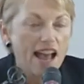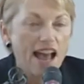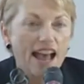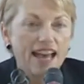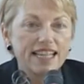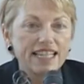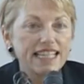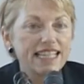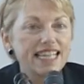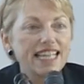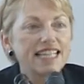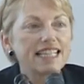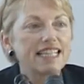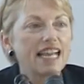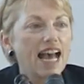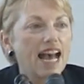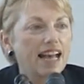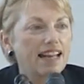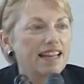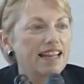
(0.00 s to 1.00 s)
and
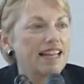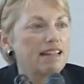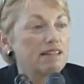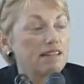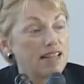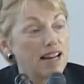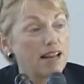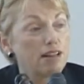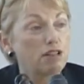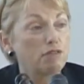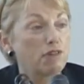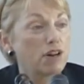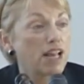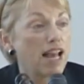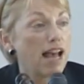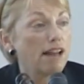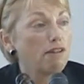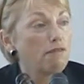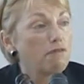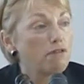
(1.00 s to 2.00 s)
CSAC, it stands for
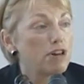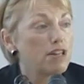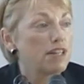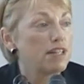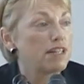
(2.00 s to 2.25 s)
California